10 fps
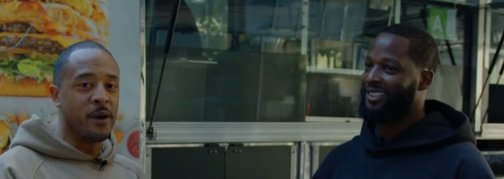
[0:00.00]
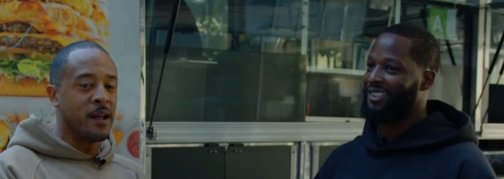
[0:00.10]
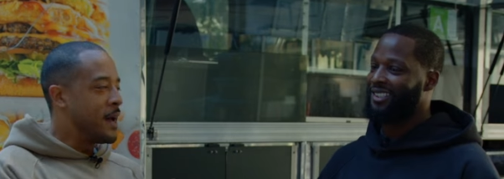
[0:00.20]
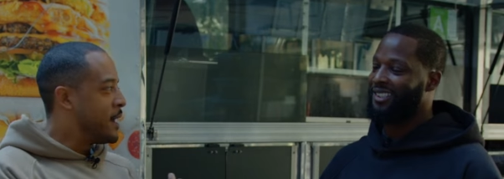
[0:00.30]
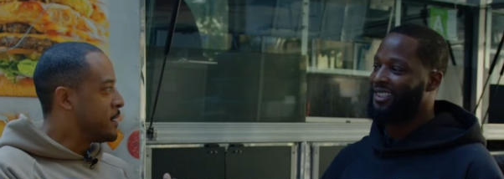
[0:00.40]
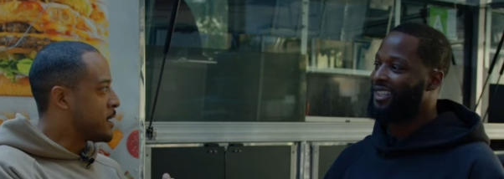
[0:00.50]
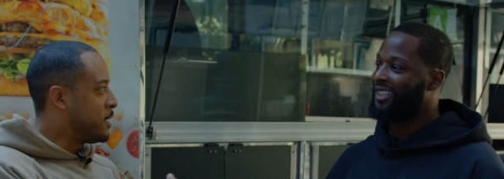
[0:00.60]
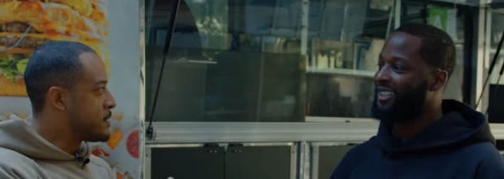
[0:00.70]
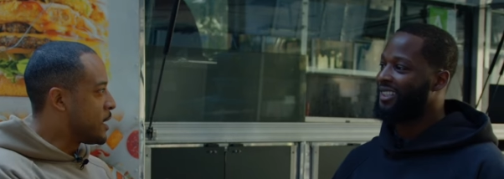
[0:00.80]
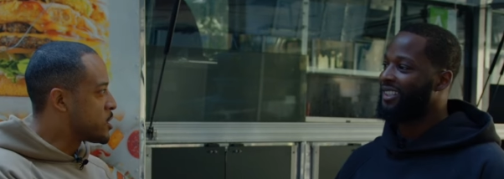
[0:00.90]
Speaker 1: but yeah.
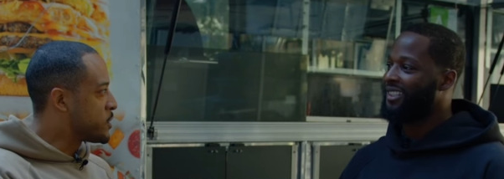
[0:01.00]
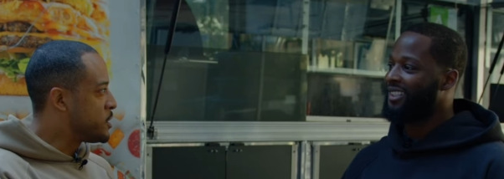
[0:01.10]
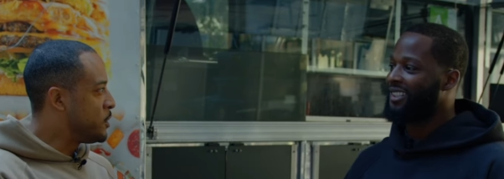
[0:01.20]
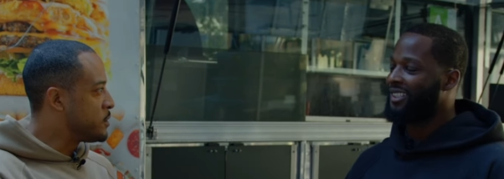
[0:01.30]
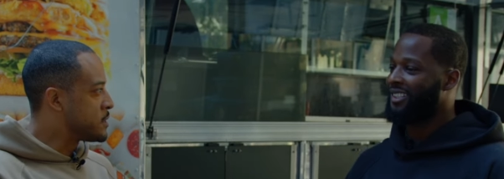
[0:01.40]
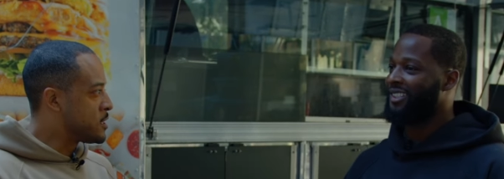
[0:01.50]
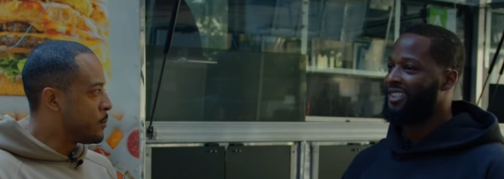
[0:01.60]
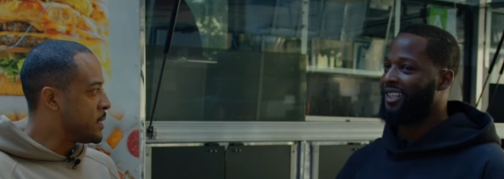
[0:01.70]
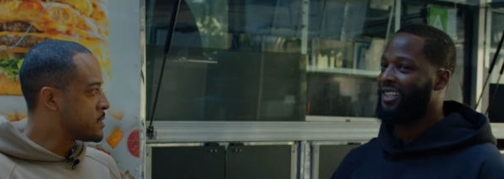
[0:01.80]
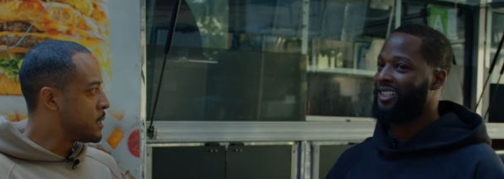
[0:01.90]
can you tell us what you use as
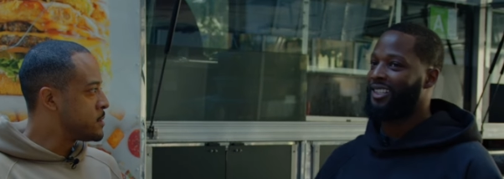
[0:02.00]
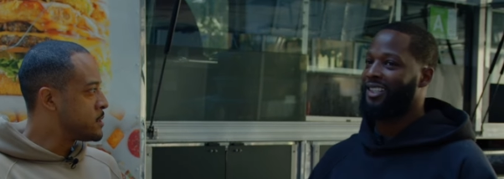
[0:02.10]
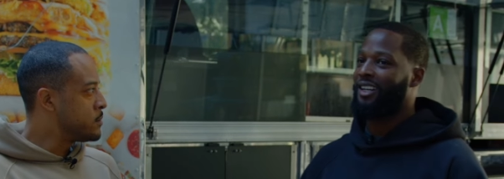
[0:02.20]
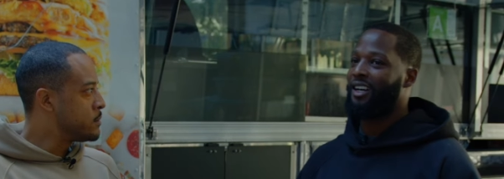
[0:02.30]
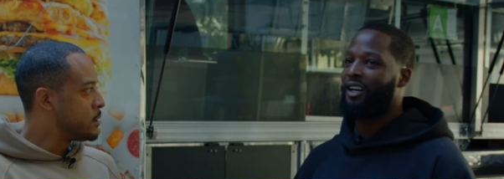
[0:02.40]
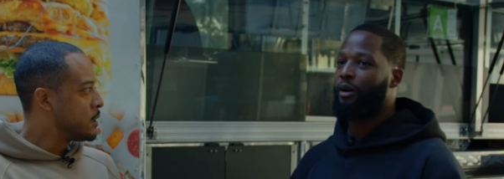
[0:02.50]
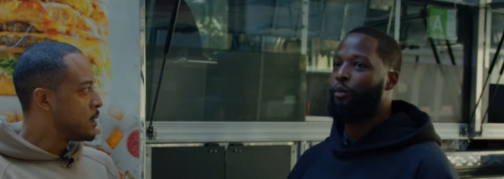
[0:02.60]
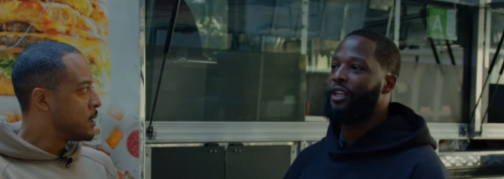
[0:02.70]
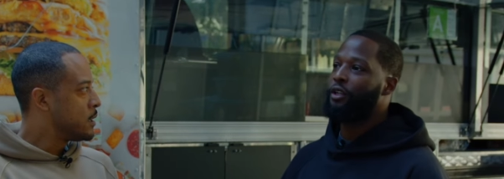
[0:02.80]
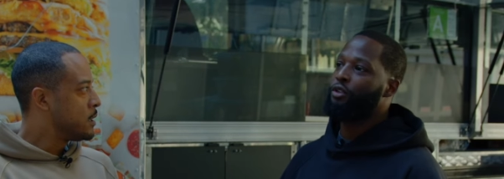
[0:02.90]
your meat substitute?
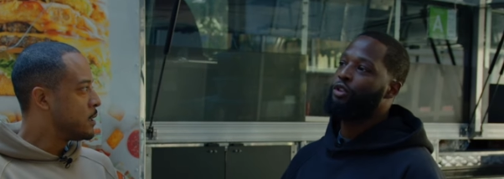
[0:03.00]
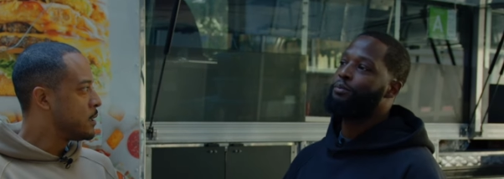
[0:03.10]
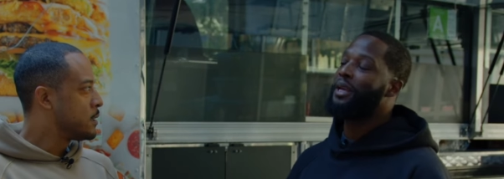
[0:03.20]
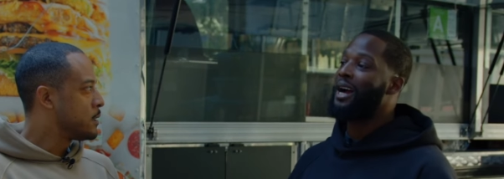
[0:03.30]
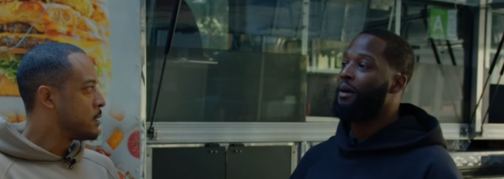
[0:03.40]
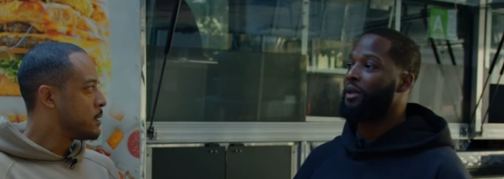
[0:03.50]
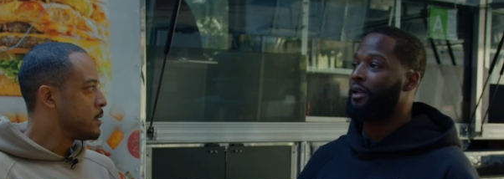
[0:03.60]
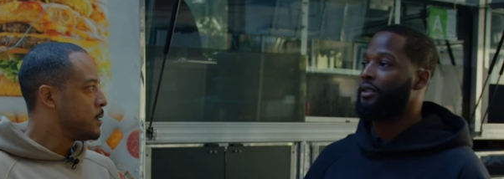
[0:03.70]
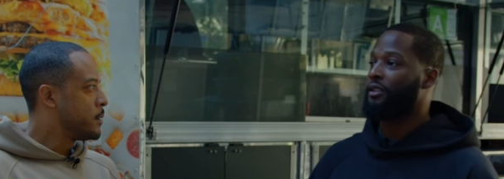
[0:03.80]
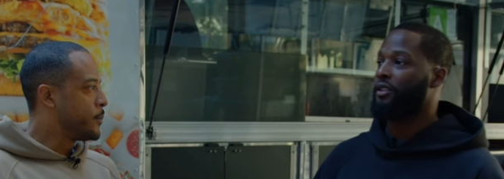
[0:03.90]
Um, we use
Speaker 2: Beyond
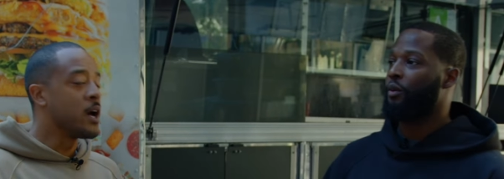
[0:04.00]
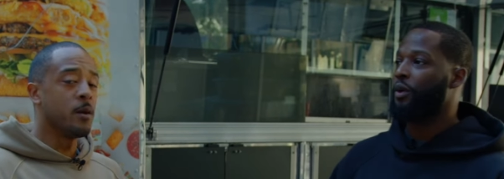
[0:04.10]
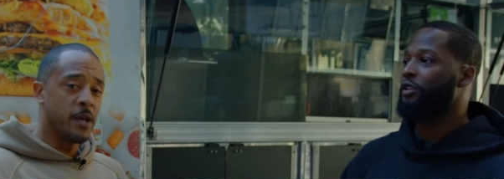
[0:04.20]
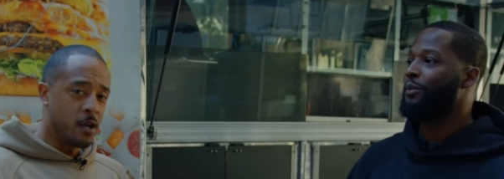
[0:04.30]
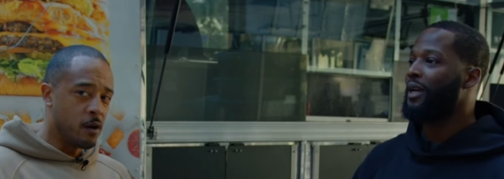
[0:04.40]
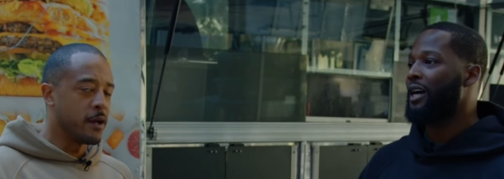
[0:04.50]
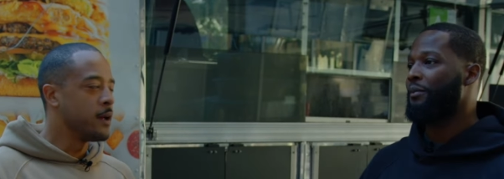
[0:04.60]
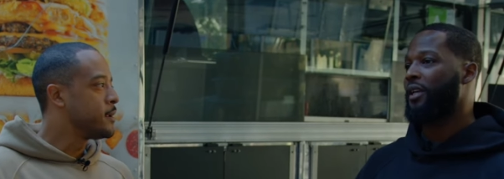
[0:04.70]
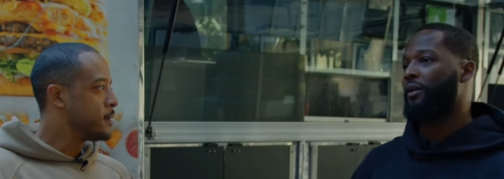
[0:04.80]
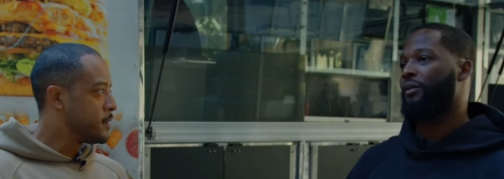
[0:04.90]
Meat. So Beyond we use meat, Beyond
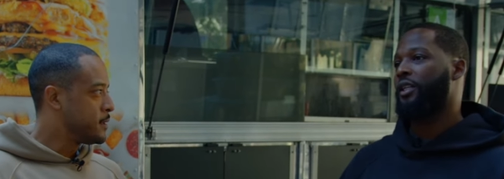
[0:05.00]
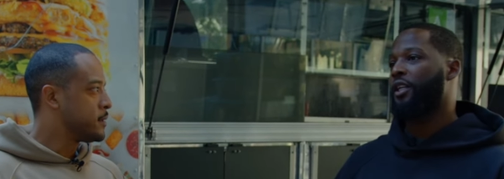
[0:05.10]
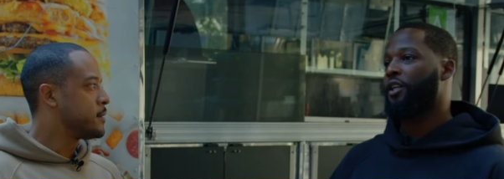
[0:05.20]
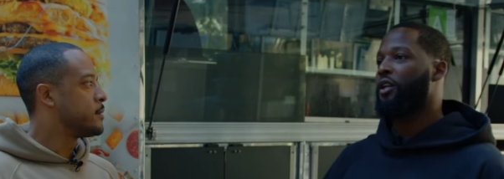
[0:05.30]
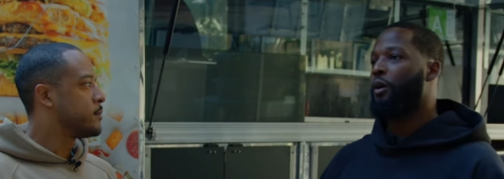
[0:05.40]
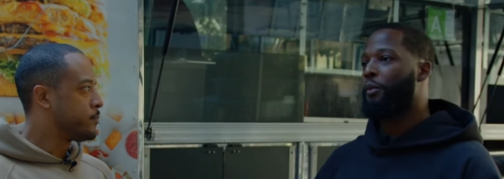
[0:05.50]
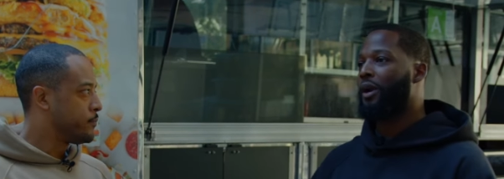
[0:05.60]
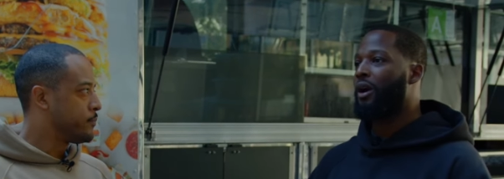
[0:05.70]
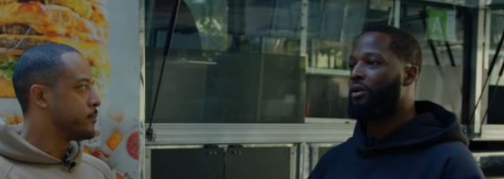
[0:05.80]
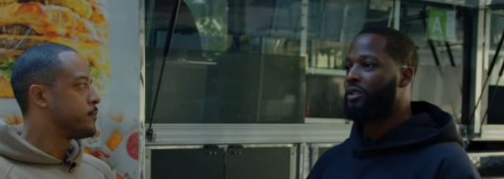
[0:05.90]
okay. Meat you know,
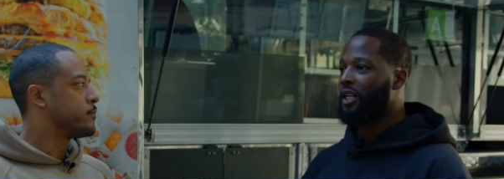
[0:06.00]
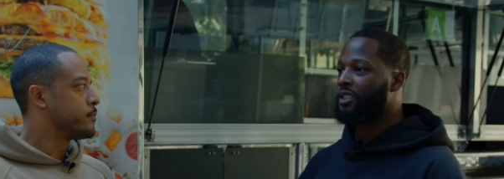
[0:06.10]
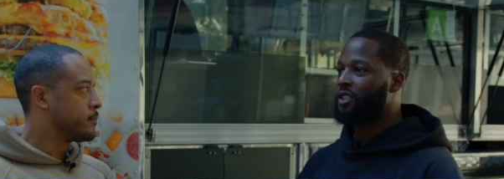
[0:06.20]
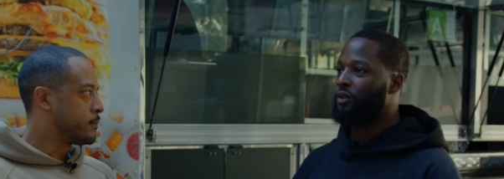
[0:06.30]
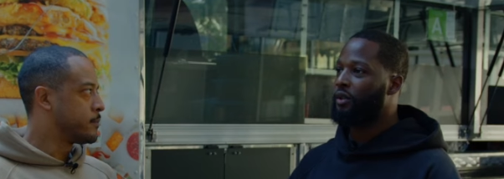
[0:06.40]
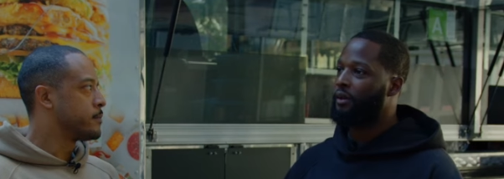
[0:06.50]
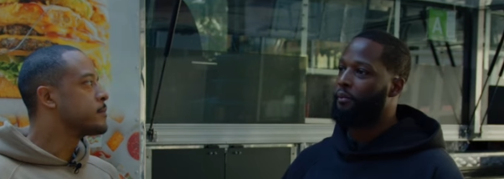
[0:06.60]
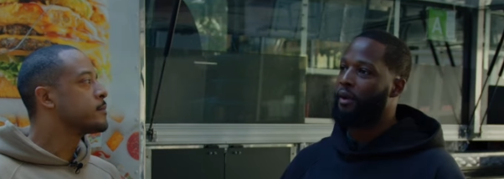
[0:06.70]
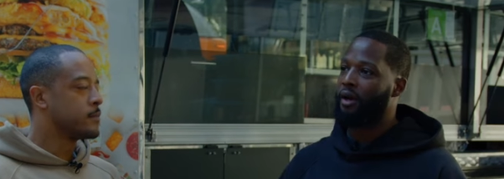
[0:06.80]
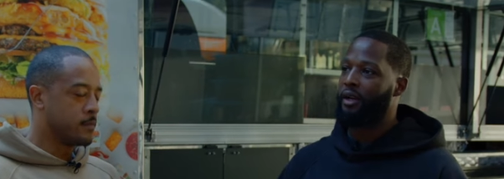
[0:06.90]
put our own touch to it,
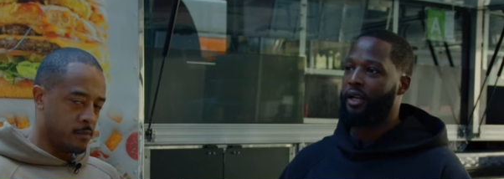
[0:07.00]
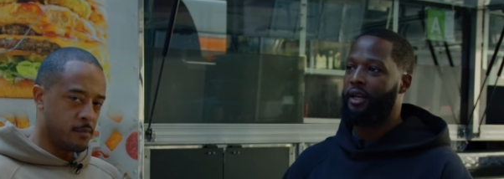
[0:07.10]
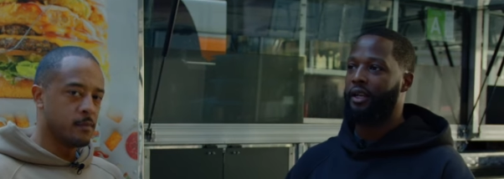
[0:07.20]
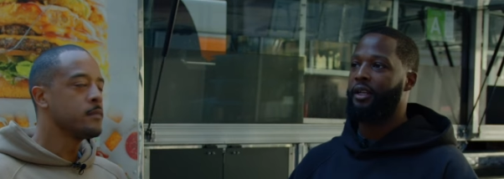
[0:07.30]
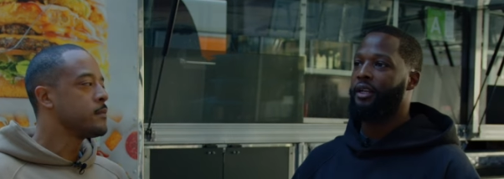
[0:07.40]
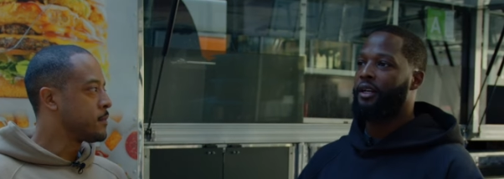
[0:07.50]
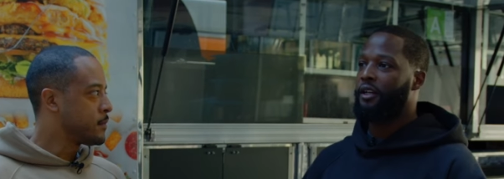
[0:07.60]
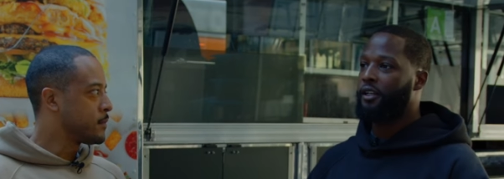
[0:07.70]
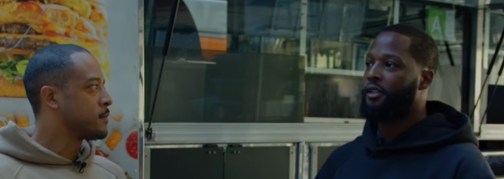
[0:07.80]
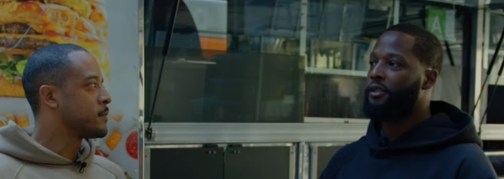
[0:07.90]
marinate it.
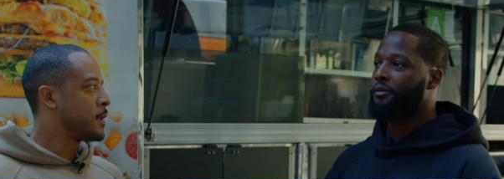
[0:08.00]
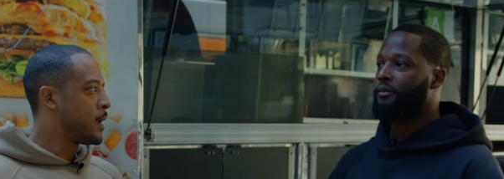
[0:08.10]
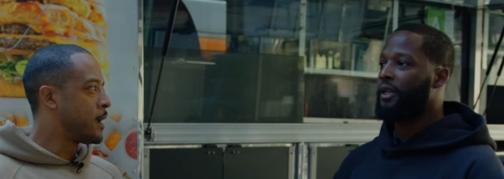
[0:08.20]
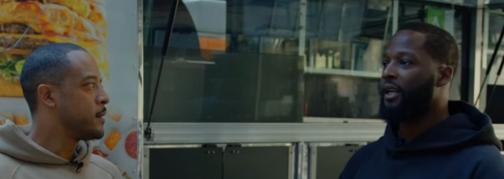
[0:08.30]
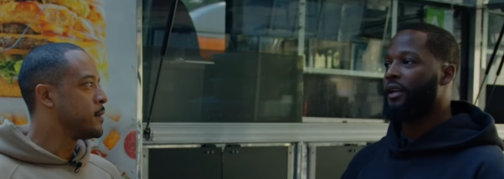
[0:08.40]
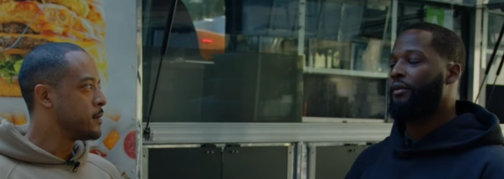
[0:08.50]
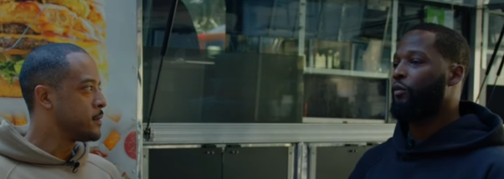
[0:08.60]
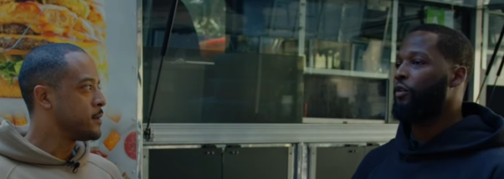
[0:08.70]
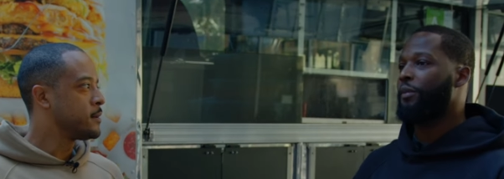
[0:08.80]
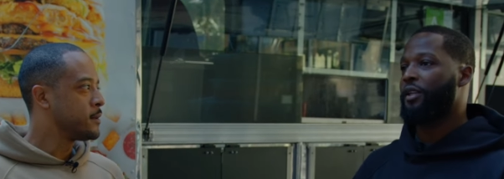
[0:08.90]
Um, yeah.
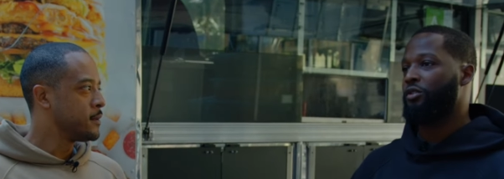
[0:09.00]
And we've been